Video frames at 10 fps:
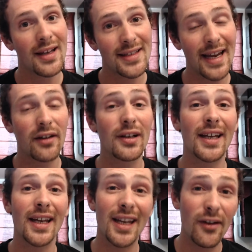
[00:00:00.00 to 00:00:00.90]

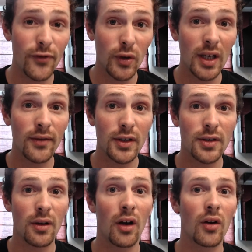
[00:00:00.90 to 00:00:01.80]
Secondly, if you leave it
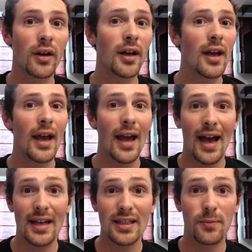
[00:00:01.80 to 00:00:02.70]
too long,
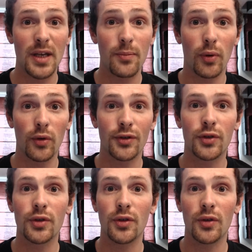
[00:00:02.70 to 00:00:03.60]
ask people
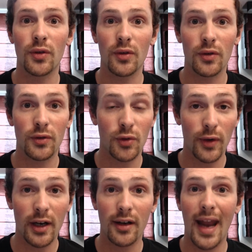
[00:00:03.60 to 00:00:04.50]
to
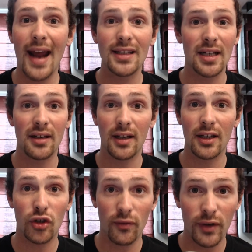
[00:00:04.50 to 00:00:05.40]
reconnect and
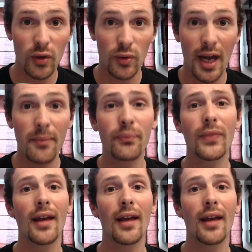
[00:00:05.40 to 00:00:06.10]
interview them,